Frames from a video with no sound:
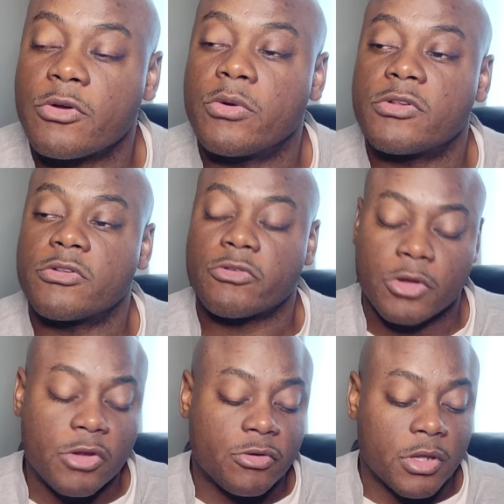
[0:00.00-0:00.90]
So
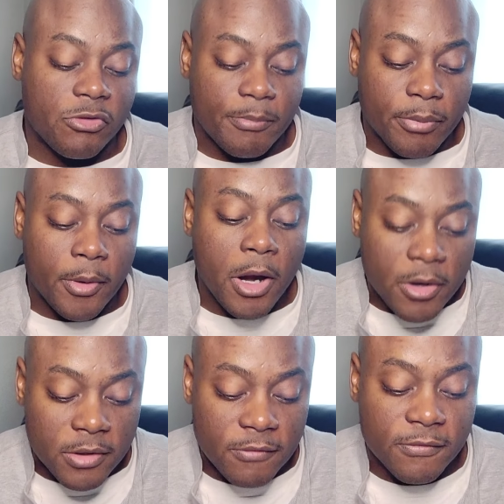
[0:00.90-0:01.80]
it's
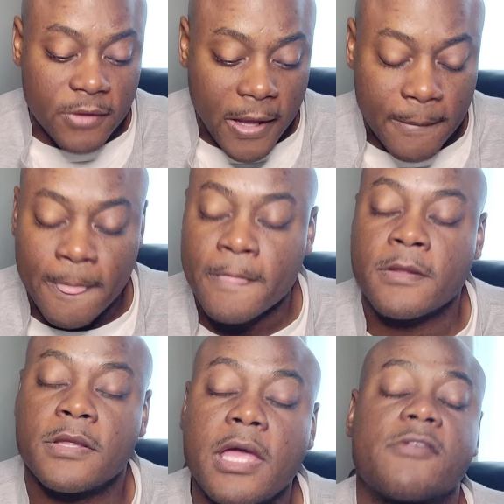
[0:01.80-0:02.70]
imperative that,
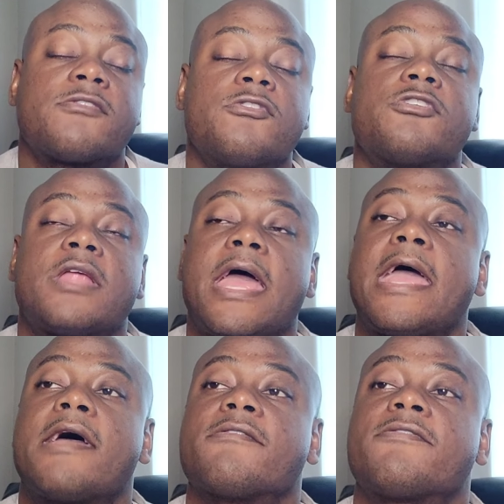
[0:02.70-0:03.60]
yes, you should
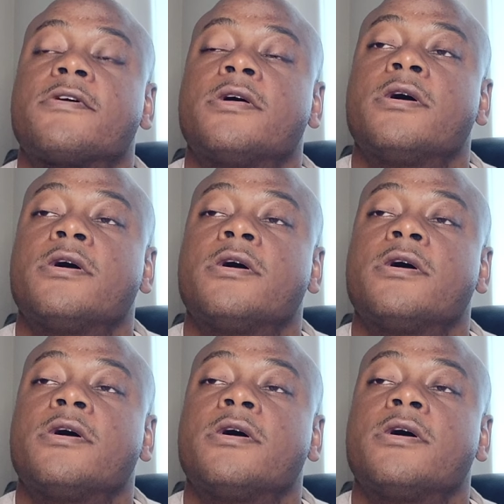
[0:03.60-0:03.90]
have